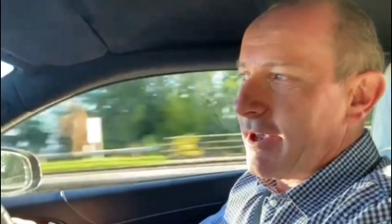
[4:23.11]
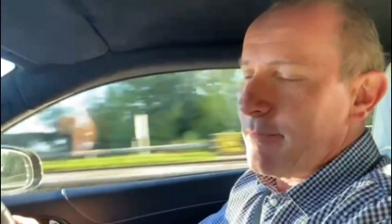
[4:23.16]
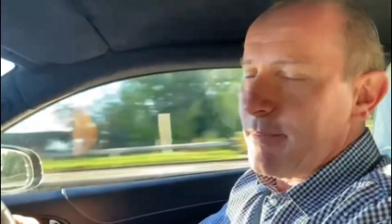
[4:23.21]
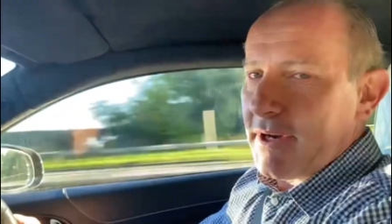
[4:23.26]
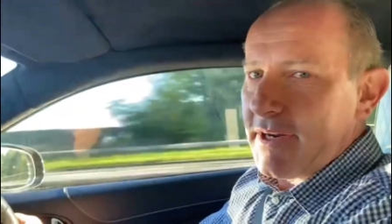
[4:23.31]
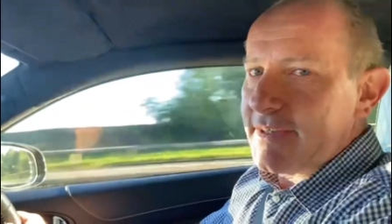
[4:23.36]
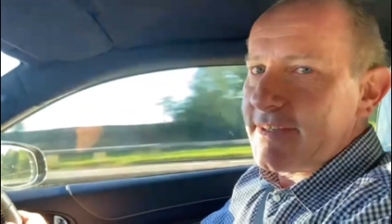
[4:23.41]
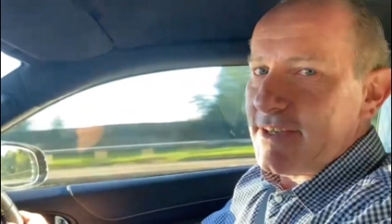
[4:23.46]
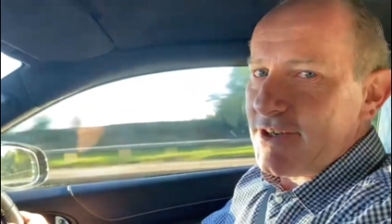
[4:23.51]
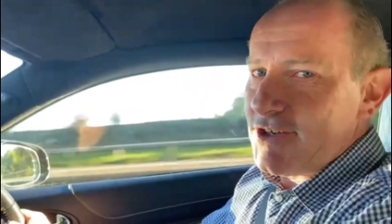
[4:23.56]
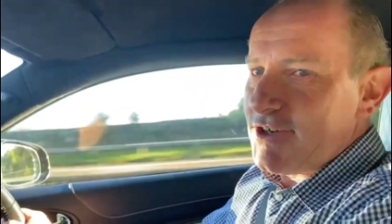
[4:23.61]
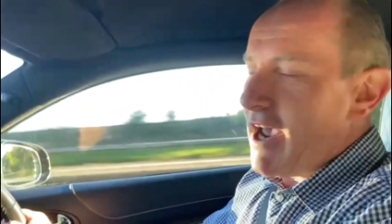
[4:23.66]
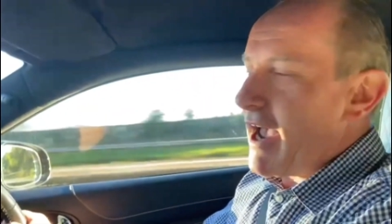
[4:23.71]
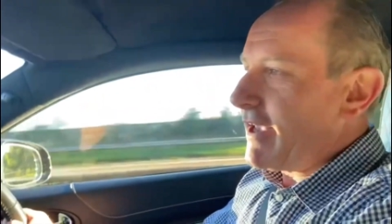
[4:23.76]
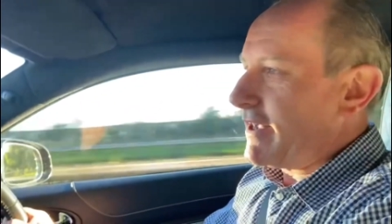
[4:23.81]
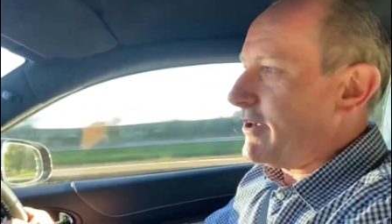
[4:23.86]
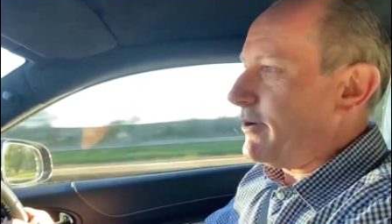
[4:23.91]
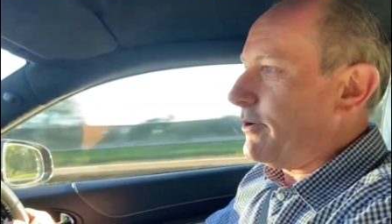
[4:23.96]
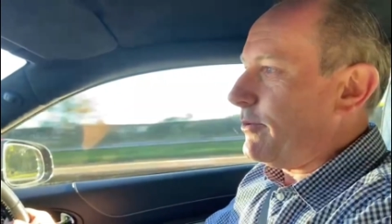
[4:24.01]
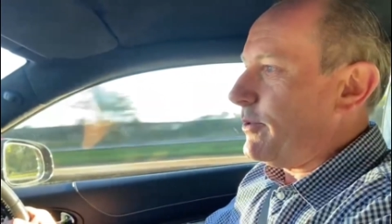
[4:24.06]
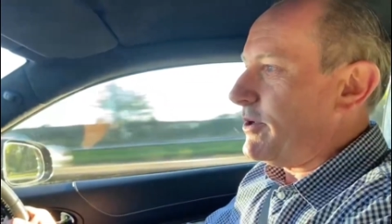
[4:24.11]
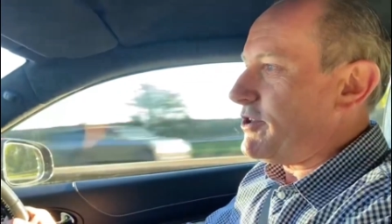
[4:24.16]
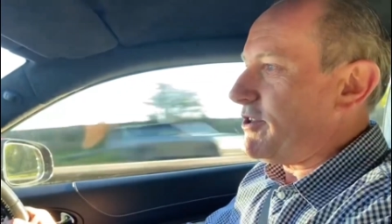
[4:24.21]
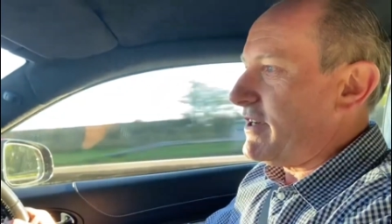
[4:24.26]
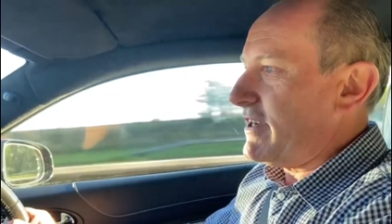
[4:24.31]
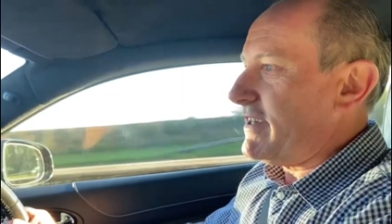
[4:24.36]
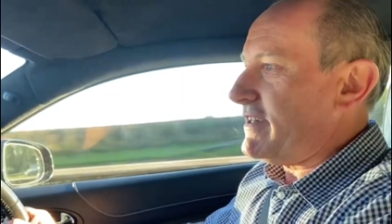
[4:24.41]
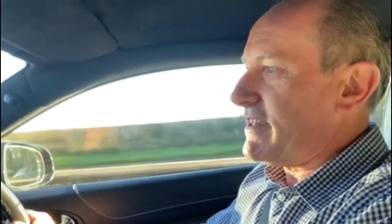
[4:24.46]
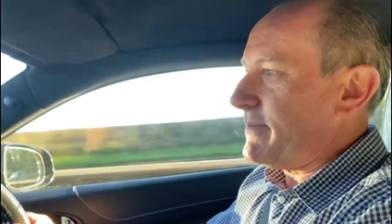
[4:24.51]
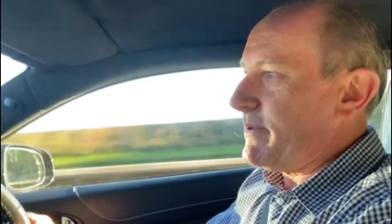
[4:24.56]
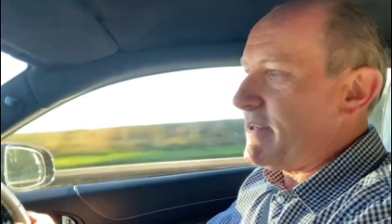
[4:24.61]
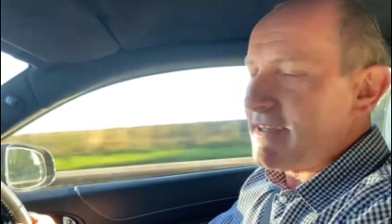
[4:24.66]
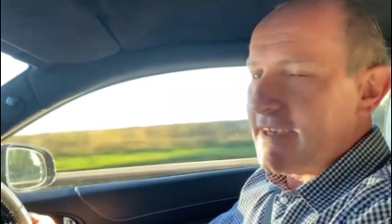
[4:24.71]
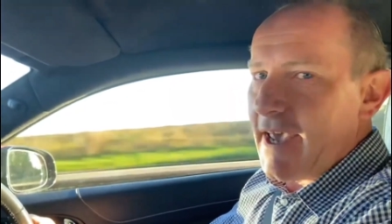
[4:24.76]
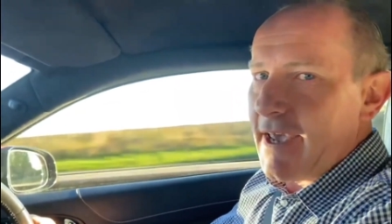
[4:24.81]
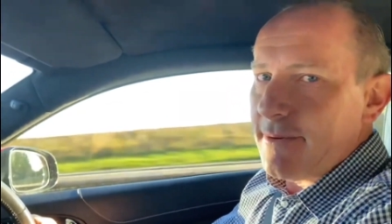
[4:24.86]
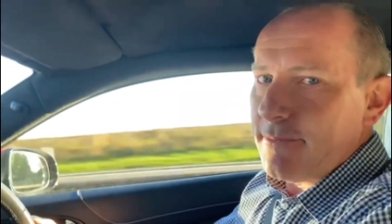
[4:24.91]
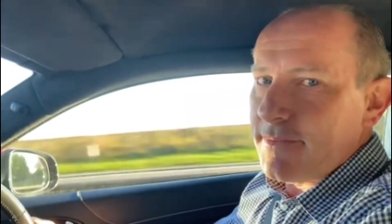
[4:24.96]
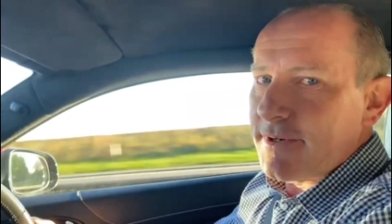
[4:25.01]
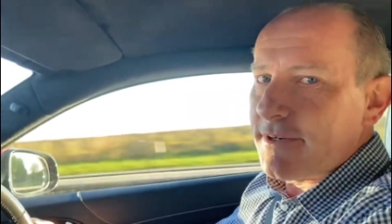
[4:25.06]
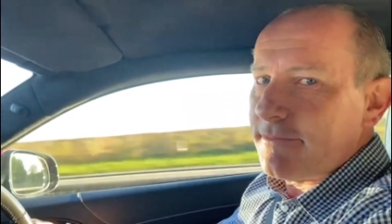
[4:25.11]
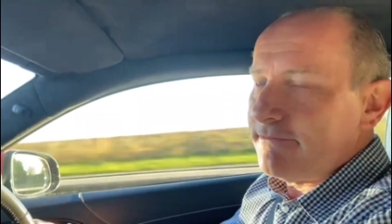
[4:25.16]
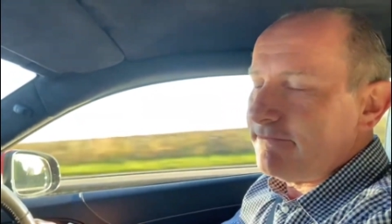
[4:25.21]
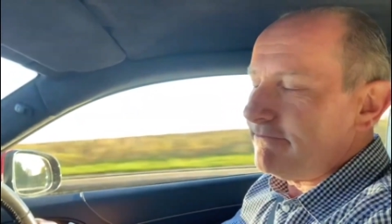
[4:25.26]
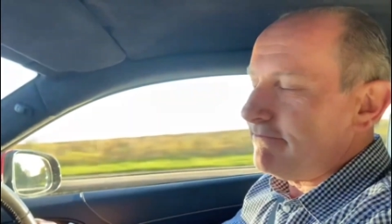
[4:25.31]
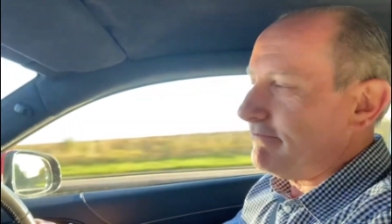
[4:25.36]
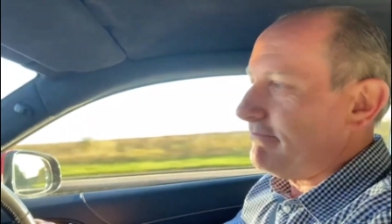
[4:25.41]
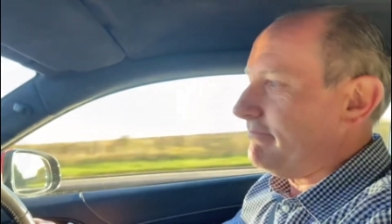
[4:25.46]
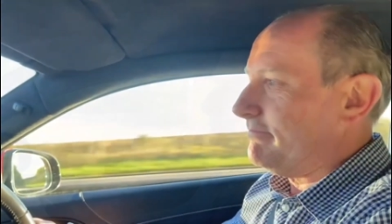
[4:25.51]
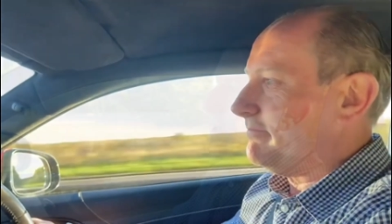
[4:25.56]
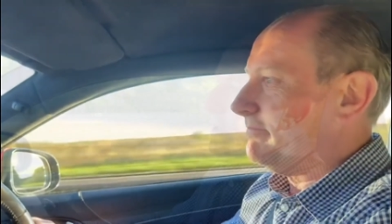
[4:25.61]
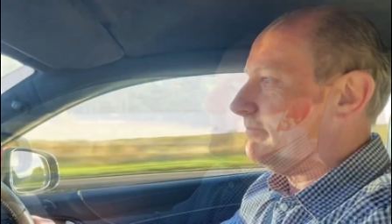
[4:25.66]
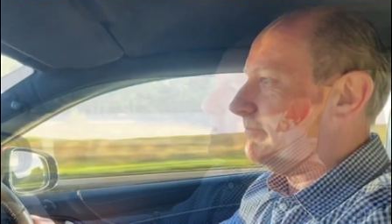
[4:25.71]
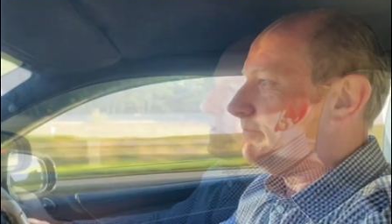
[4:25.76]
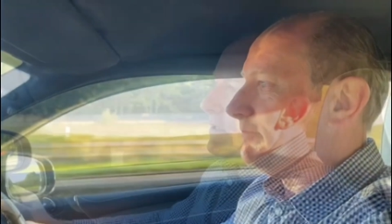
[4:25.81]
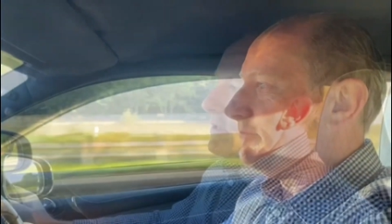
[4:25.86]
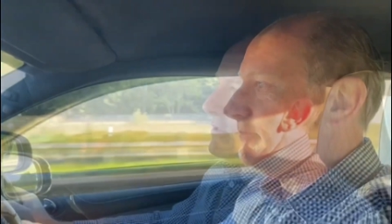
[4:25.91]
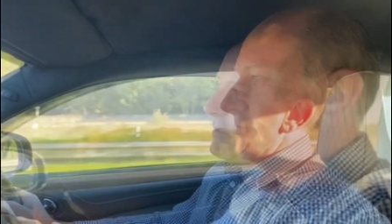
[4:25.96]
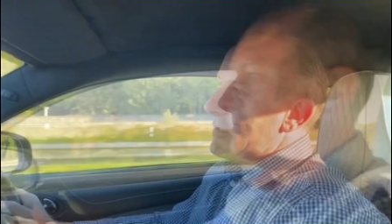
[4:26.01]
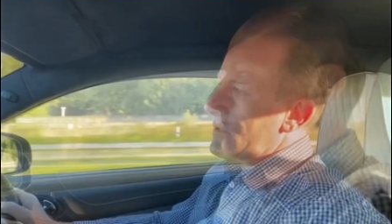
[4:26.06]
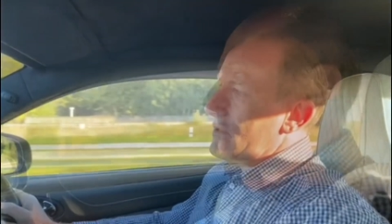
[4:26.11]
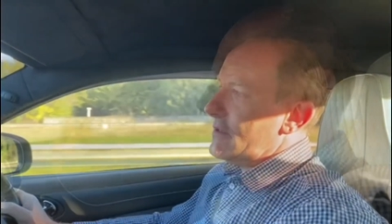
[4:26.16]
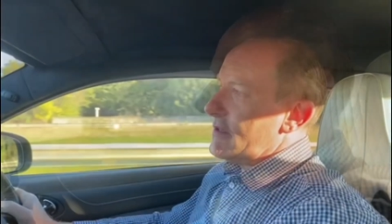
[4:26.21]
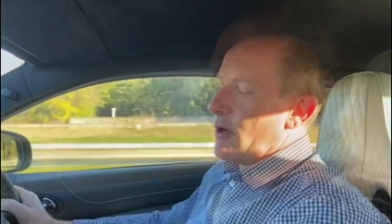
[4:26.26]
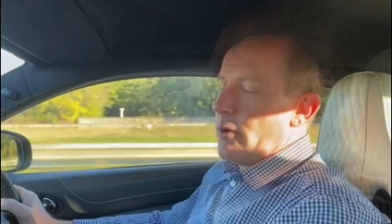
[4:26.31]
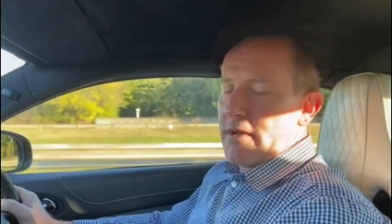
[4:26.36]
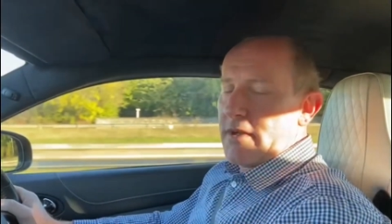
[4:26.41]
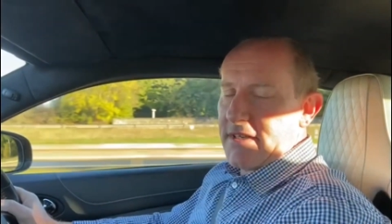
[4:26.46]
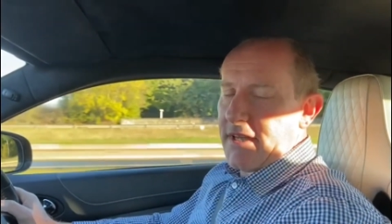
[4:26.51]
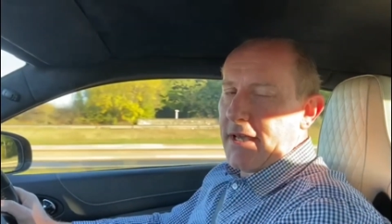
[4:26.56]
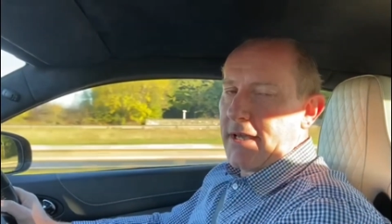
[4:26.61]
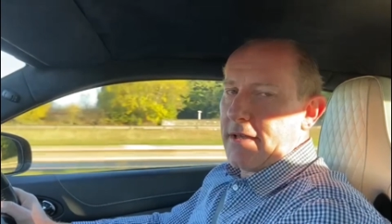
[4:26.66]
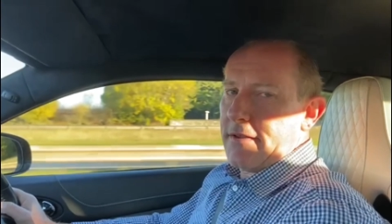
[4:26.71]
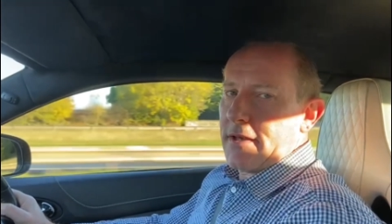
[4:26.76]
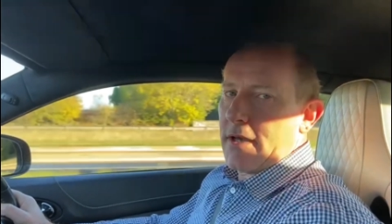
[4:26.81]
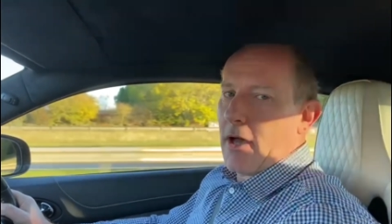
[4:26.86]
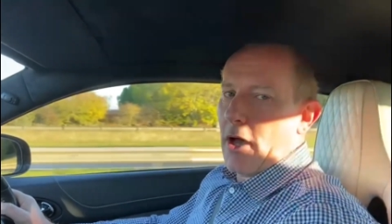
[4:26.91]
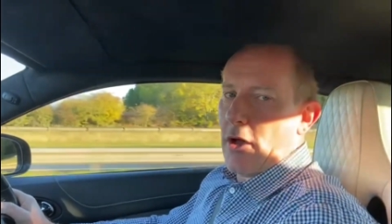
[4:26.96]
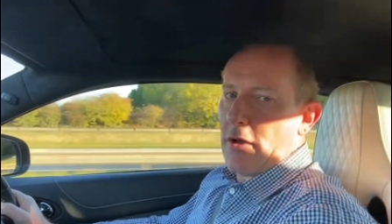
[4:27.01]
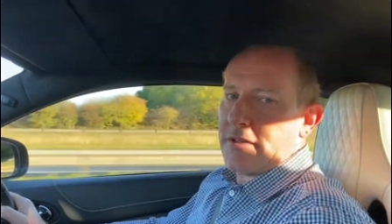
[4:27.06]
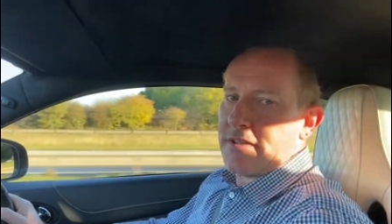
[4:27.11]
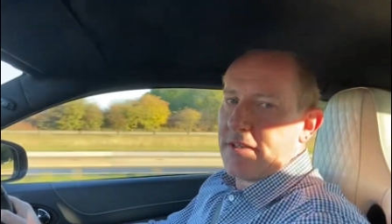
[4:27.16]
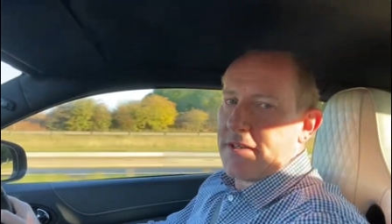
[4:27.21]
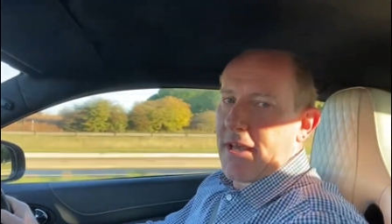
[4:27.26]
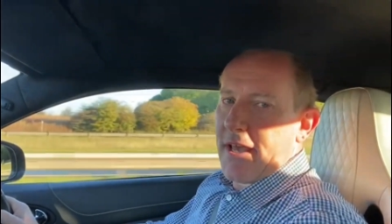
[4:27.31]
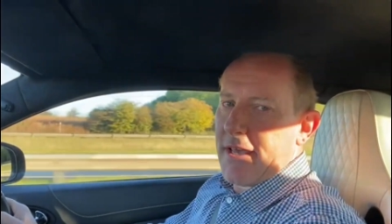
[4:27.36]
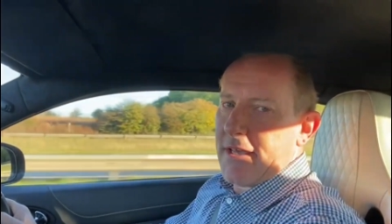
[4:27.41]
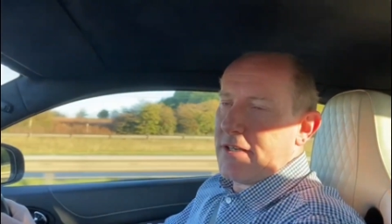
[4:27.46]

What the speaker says: but it's a Jaguar which needs to be tamed. So we're taking the car today